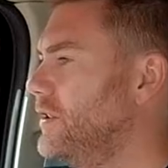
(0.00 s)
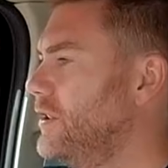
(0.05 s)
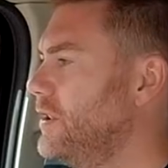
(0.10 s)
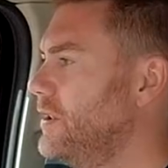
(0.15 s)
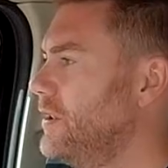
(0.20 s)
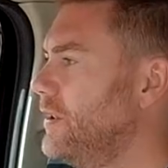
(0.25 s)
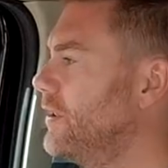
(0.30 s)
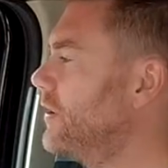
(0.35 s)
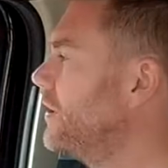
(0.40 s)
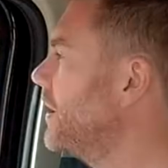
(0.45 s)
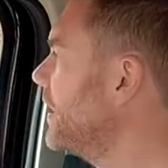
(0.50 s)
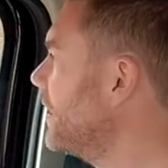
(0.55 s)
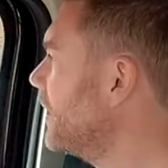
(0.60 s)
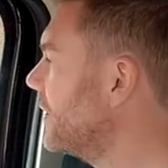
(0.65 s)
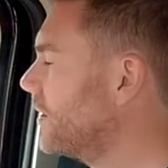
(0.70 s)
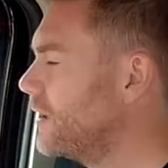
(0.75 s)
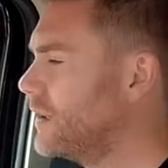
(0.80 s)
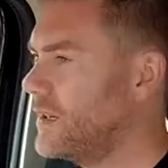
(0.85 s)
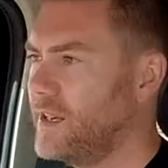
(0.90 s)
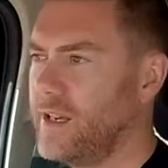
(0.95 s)
do you think
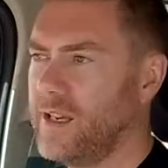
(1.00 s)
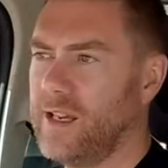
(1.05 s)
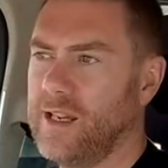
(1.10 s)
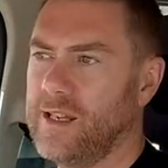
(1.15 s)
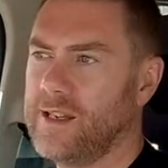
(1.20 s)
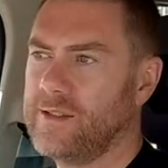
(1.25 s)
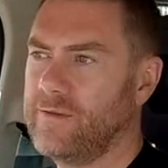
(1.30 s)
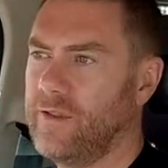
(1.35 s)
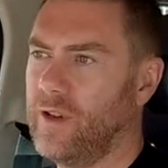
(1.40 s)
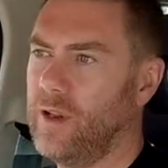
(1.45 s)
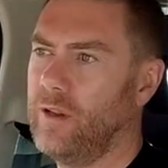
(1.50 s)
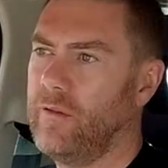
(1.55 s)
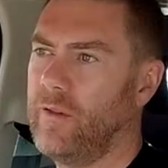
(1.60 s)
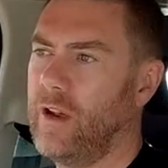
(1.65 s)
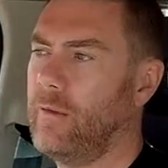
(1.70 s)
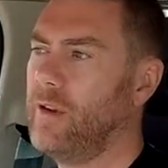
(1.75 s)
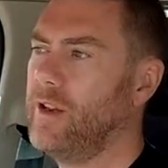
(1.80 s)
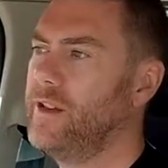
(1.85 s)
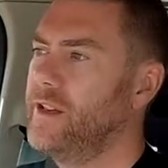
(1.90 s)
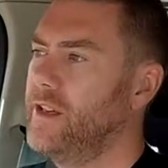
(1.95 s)
is
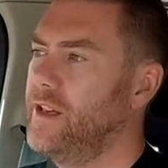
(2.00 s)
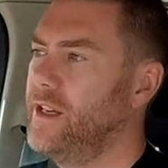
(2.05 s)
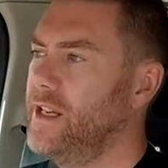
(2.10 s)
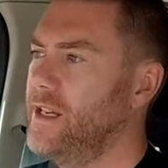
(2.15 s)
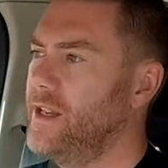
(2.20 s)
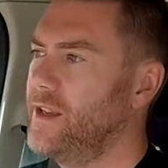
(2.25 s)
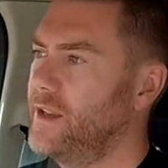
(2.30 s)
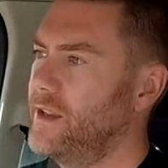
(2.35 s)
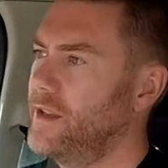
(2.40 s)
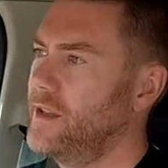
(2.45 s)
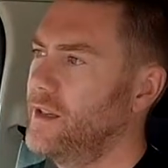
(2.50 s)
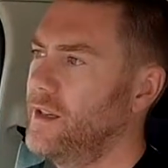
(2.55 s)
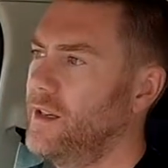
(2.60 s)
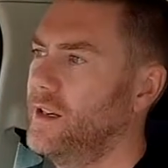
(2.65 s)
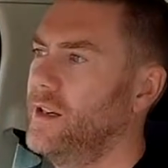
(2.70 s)
Volvo underneath?